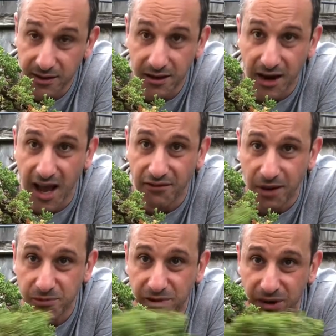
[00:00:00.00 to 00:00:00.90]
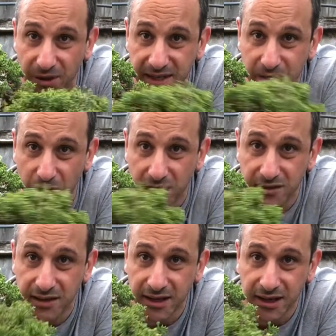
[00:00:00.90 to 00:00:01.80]
I have absolutely no idea why
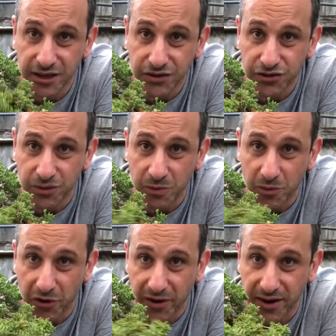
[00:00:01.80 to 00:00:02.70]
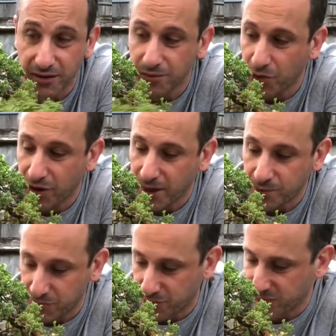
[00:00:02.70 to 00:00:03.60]
Juniper
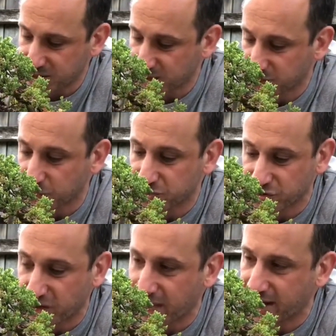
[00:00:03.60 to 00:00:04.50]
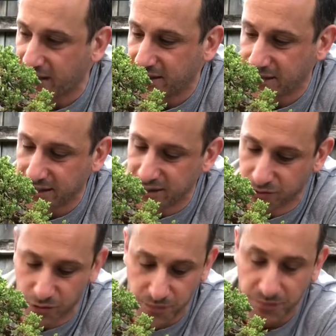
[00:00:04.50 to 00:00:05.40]
procumbens, or this one's prostrata, I think it is,
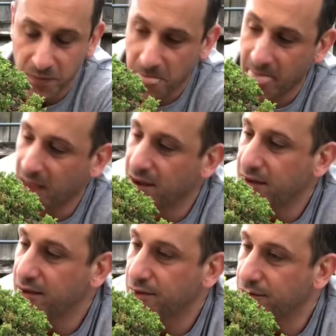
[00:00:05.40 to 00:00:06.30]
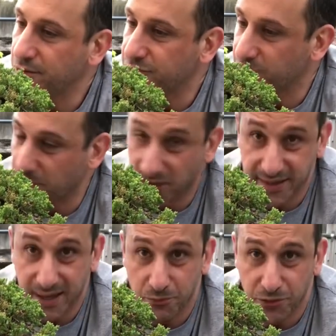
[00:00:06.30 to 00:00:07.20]
or something like
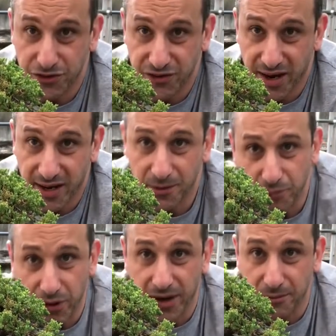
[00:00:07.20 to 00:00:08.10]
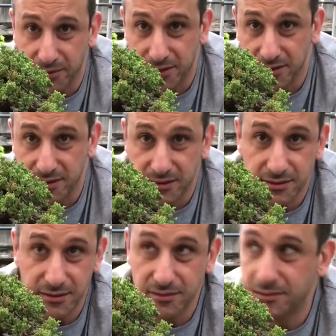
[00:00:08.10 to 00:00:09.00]
that. Prostrata,
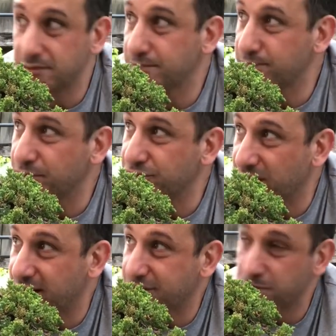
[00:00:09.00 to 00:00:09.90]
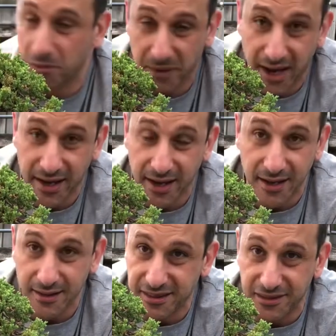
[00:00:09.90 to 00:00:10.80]
procumbens, prostrata
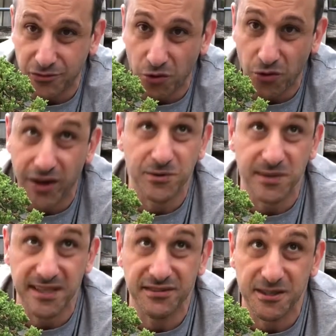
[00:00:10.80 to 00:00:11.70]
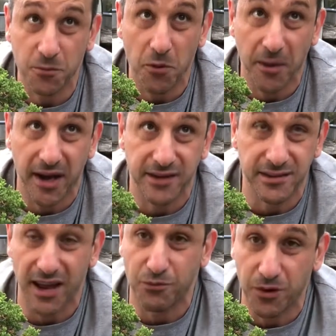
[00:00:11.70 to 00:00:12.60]
spermata, all those ones. Even the spermatas
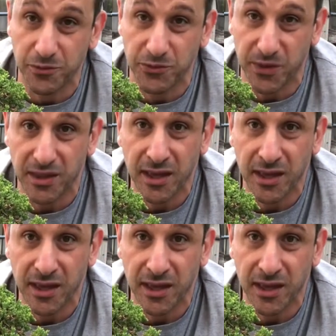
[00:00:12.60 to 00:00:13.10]
I have problems with.